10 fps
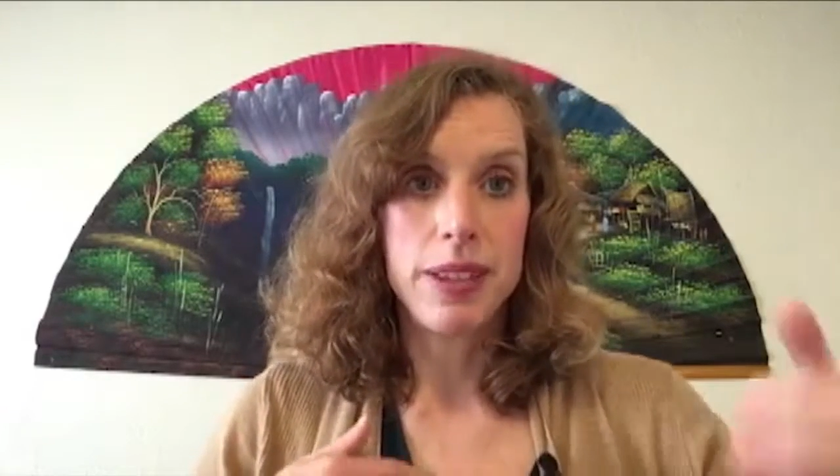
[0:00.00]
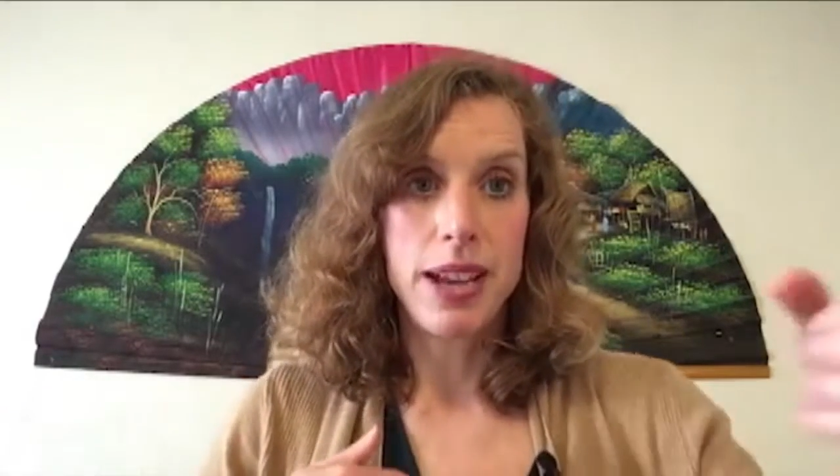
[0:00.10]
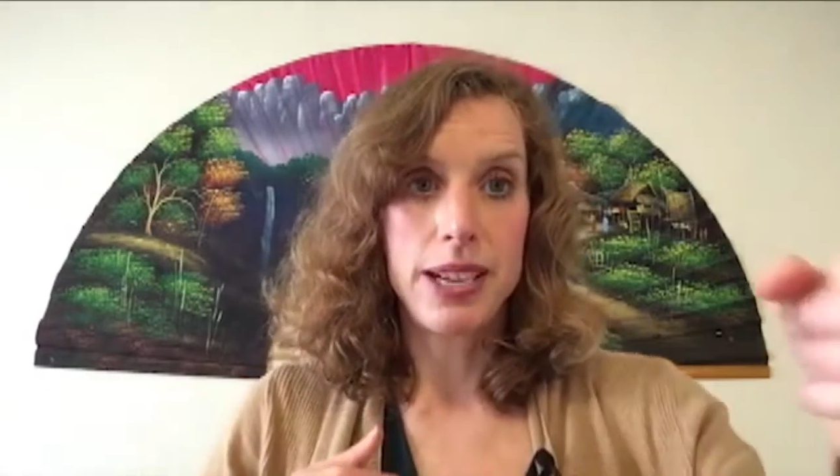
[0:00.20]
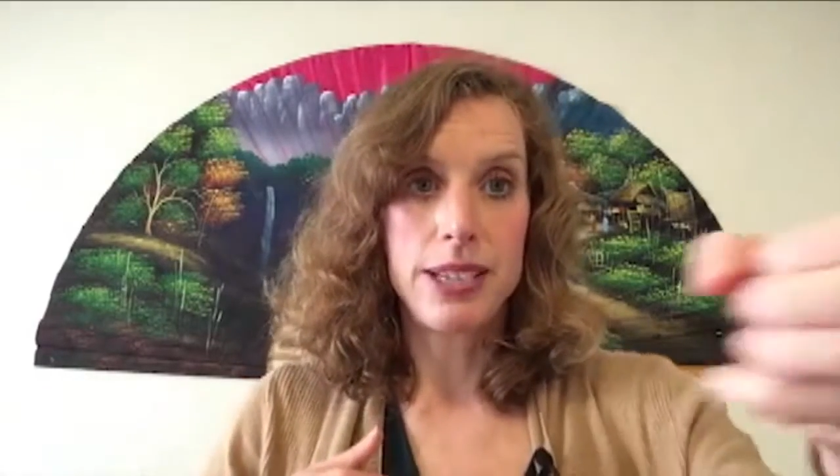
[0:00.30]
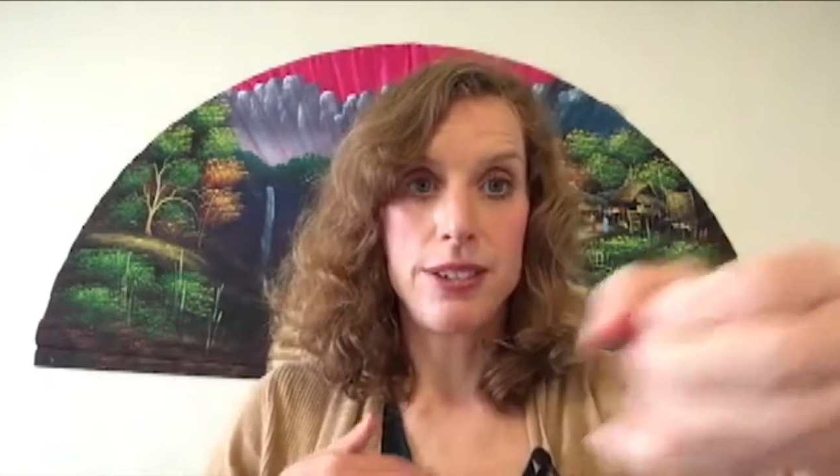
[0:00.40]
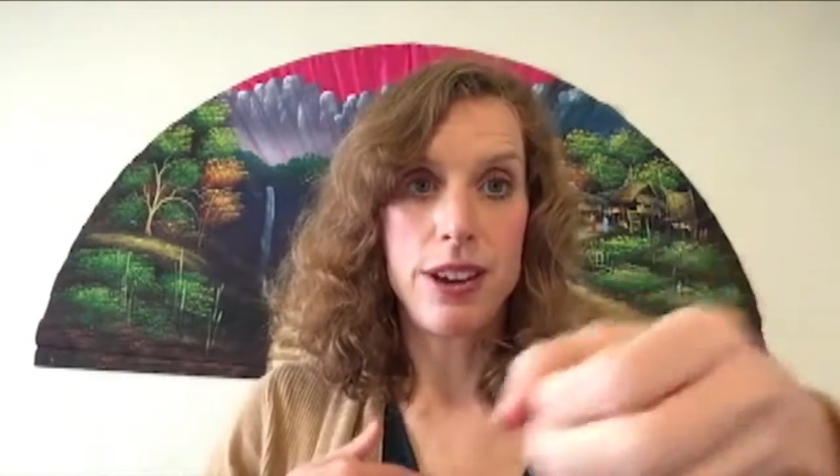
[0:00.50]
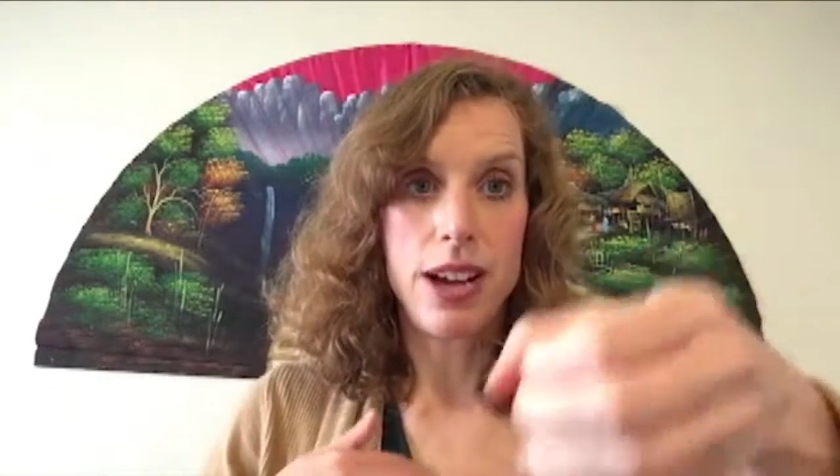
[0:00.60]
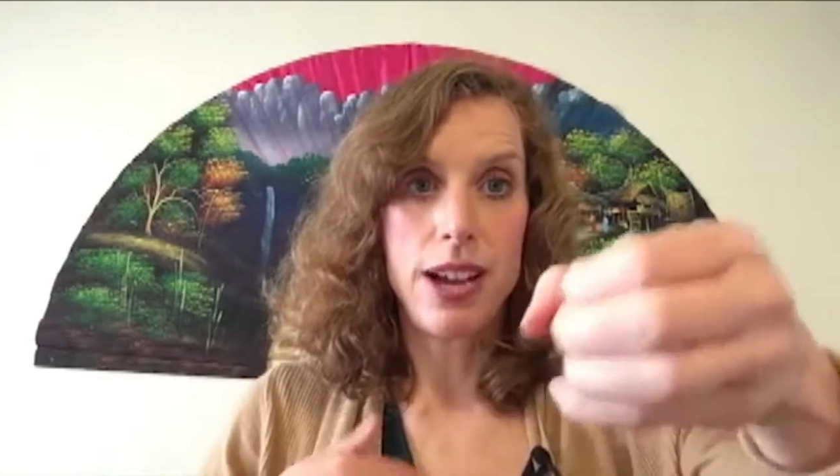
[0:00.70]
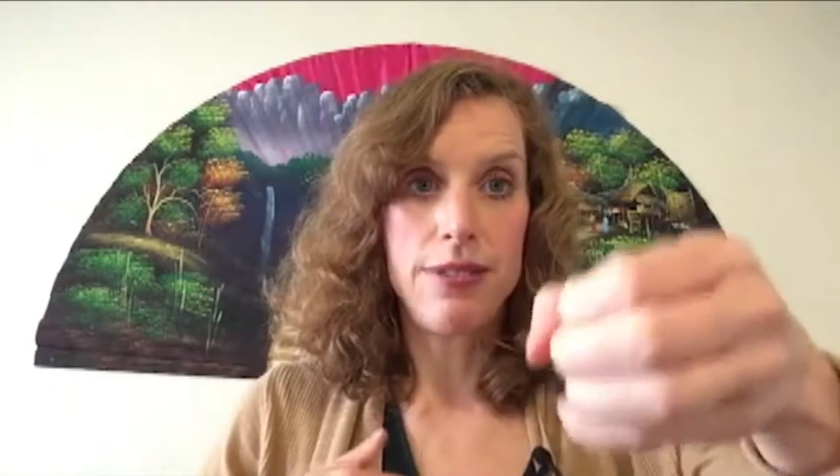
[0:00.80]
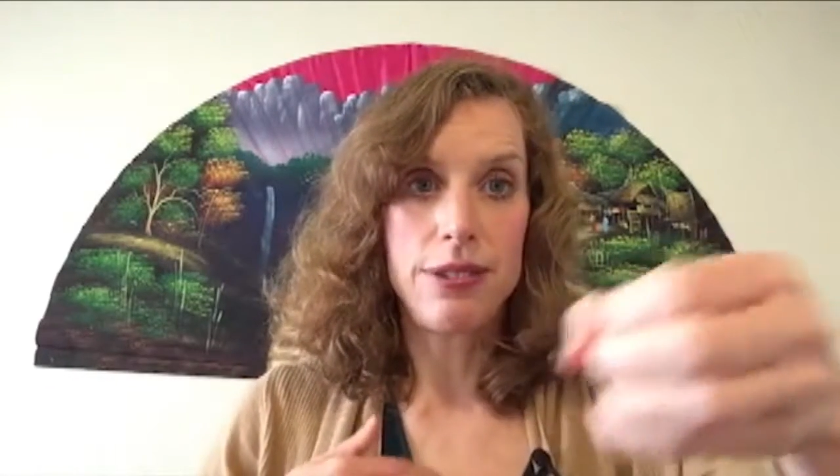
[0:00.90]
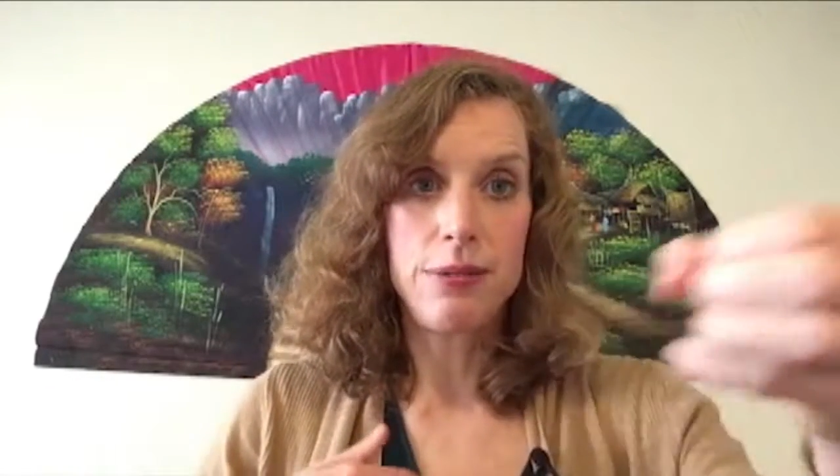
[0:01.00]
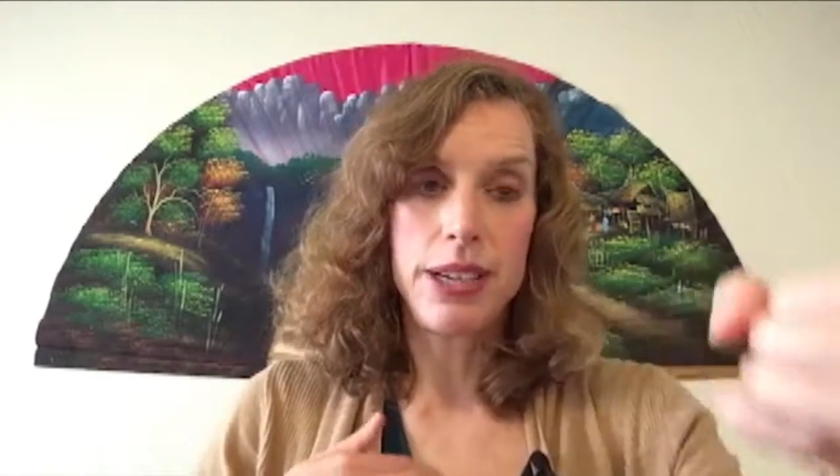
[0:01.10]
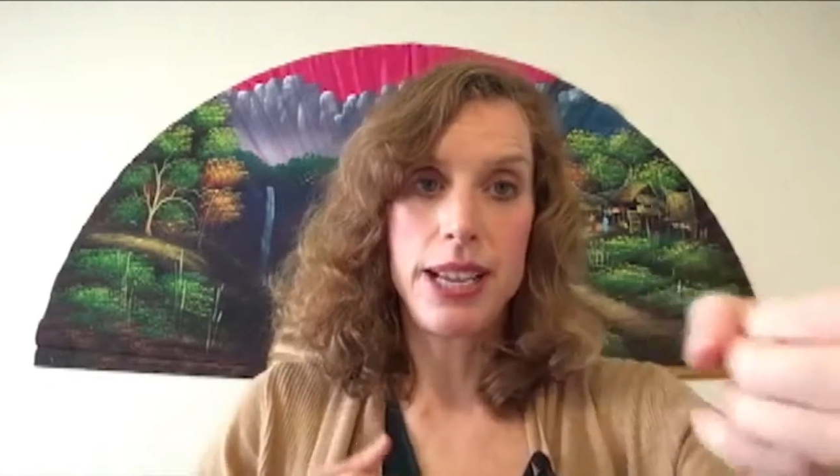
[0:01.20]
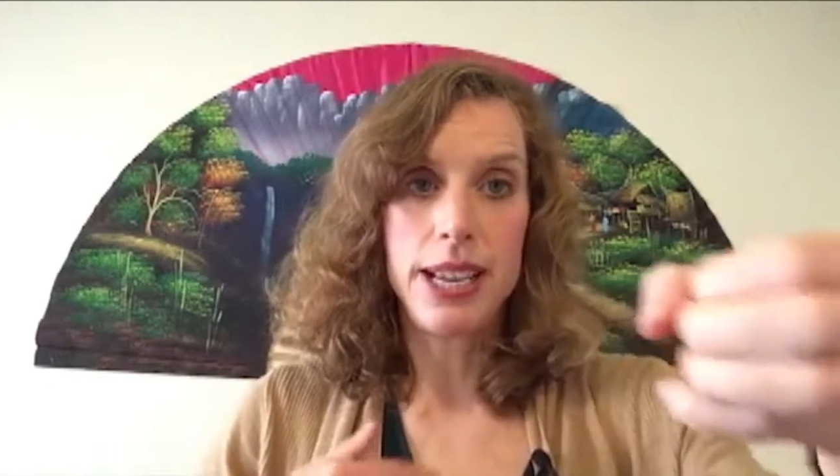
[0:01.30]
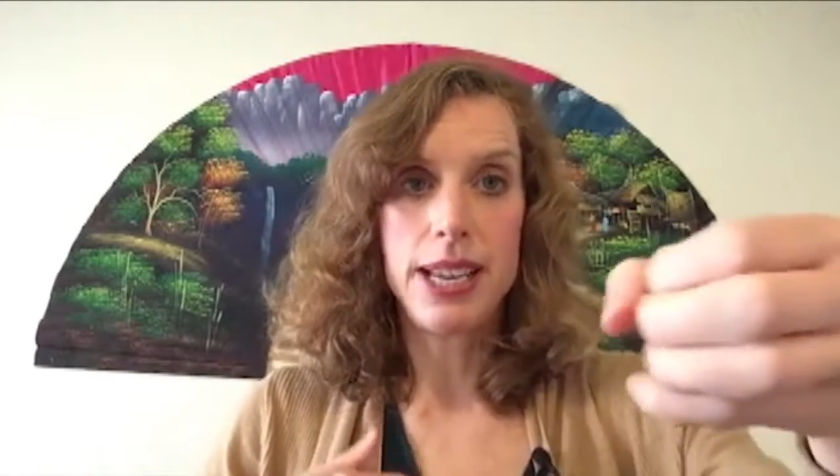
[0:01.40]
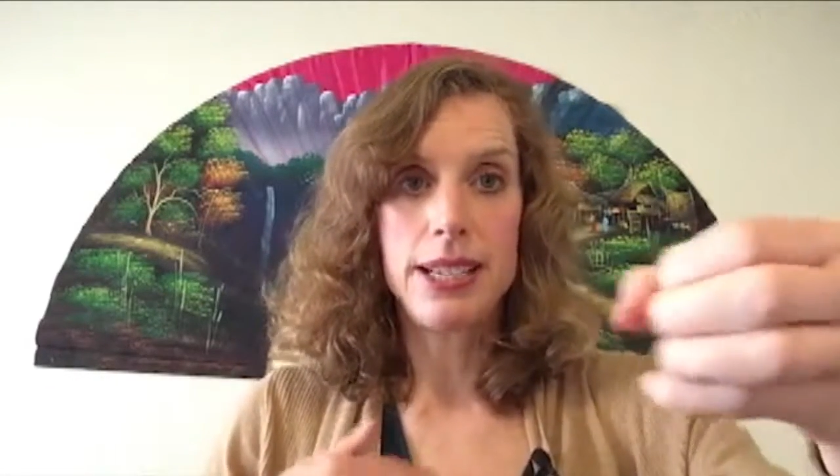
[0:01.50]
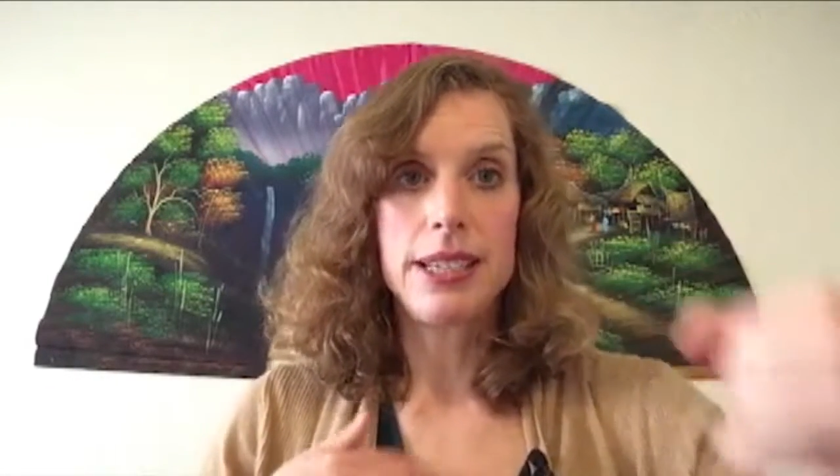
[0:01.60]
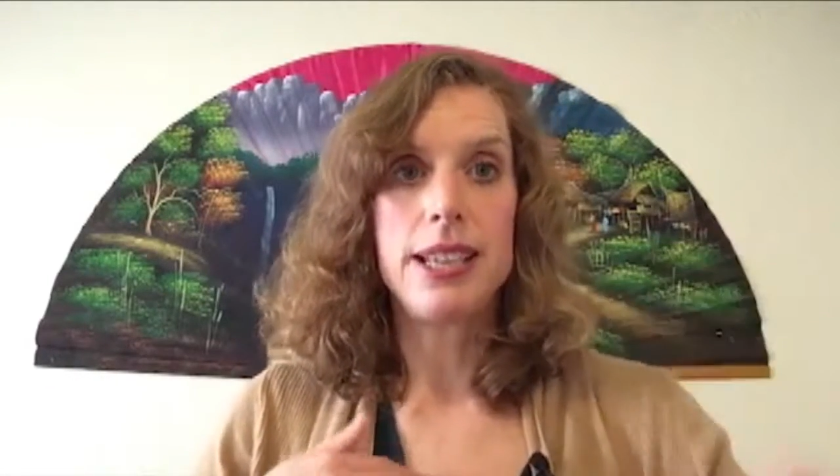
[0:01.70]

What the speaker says: I can drive with one hand